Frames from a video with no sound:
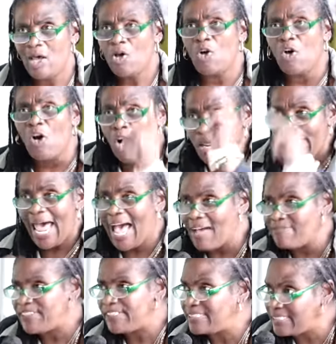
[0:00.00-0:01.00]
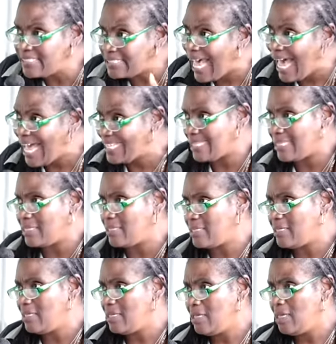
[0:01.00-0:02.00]
could have sat
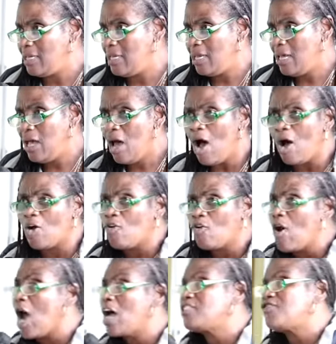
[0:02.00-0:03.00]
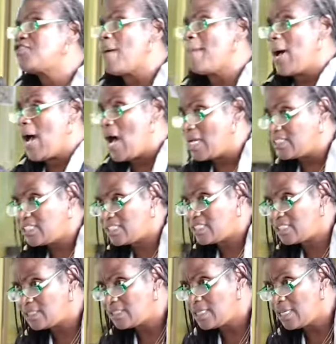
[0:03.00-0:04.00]
across from
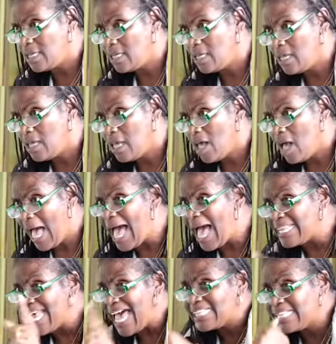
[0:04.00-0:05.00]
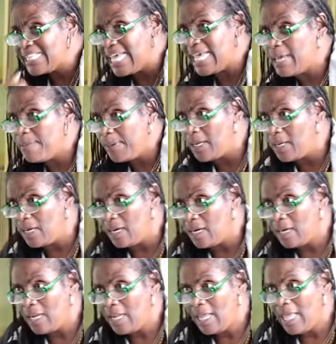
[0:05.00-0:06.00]
us at that table
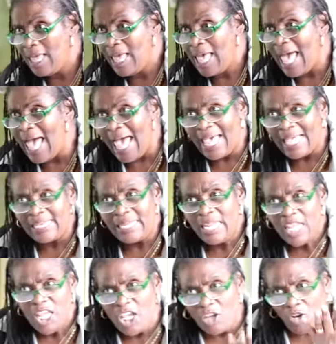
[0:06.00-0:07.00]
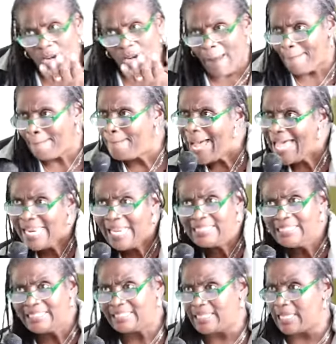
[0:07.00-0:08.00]
and he could have
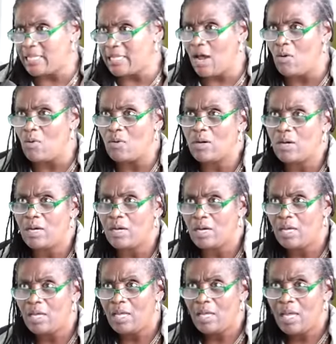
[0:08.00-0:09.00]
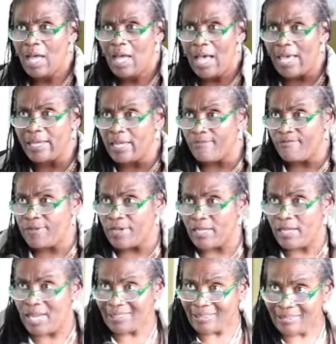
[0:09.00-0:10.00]
balanced it out. I give you
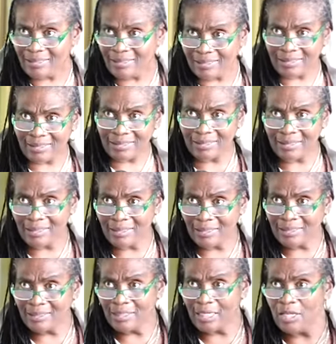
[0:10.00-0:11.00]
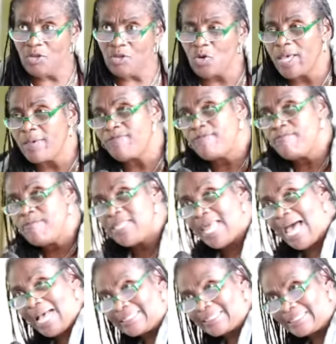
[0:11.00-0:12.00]
this and you give me
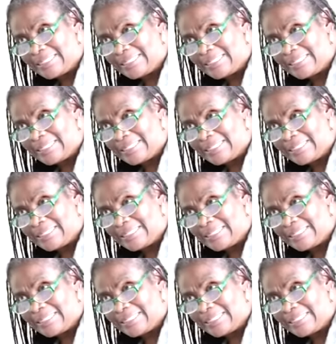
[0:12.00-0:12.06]
that.